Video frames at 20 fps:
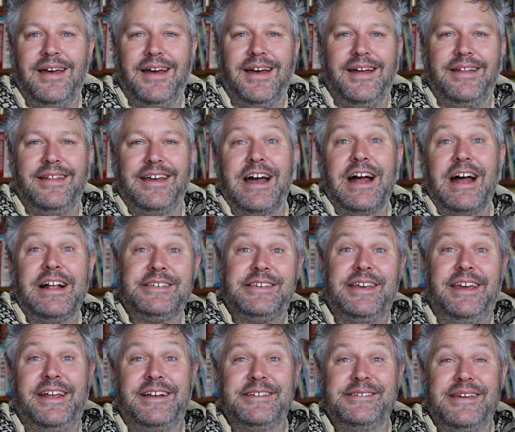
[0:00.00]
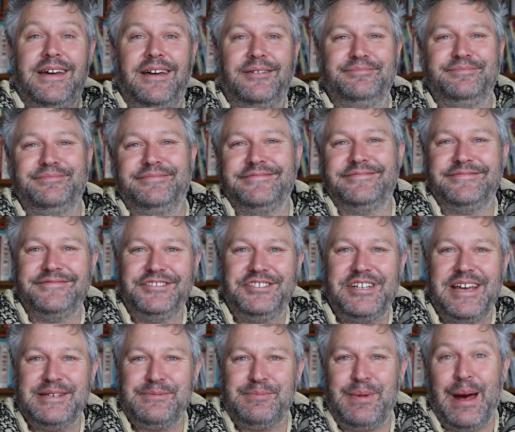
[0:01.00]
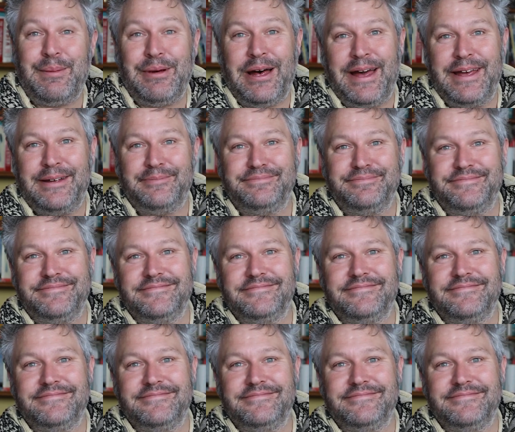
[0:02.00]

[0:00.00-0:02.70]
And I'll see you next time. Cheers, bye bye.